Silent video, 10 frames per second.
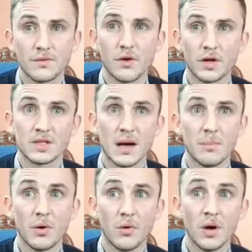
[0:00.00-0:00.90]
So for
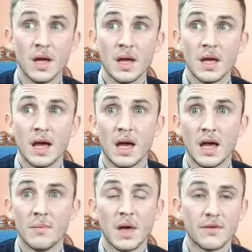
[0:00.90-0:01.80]
example,
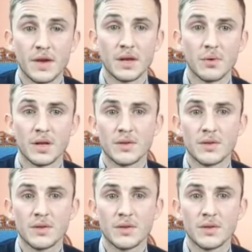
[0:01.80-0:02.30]
if anyone